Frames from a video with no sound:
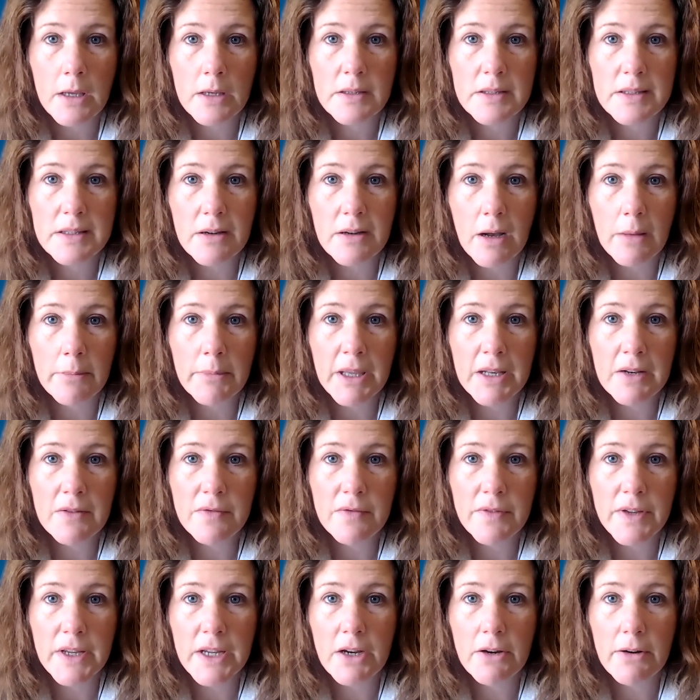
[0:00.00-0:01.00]
So I'm going to
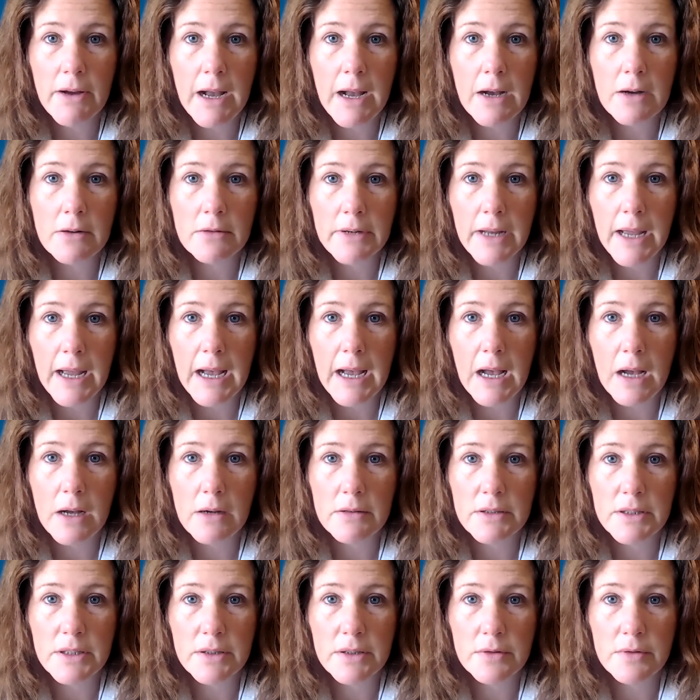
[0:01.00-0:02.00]
figure out
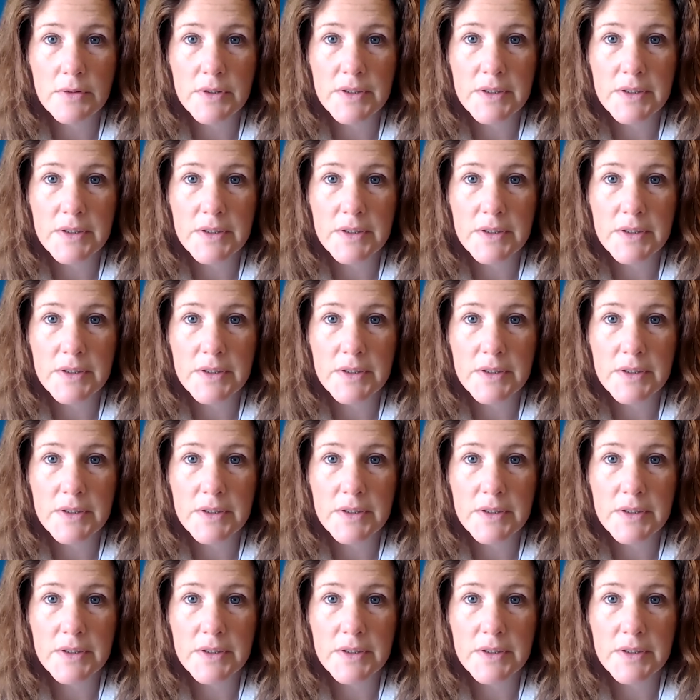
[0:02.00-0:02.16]
how to